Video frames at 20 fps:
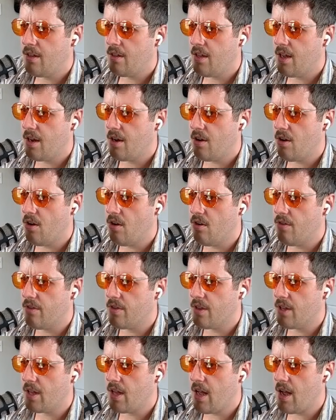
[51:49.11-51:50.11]
then over
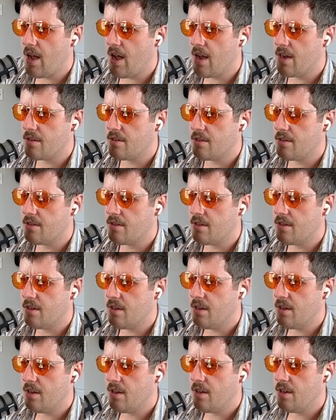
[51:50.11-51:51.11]
the last,
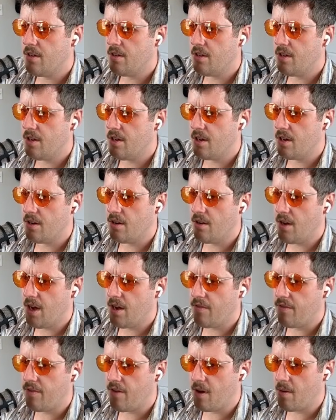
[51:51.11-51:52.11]
how
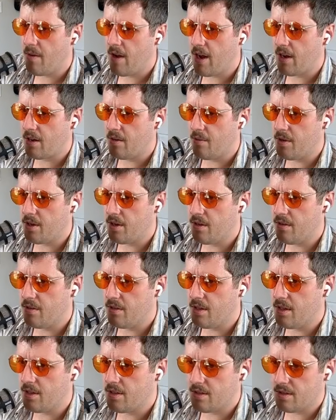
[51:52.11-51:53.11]
far back can we go with
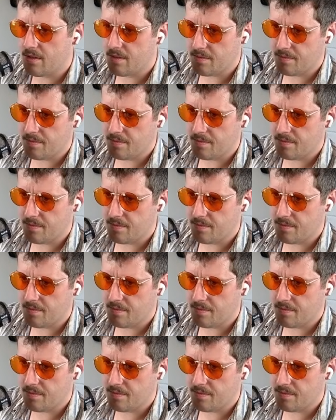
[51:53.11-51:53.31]
this?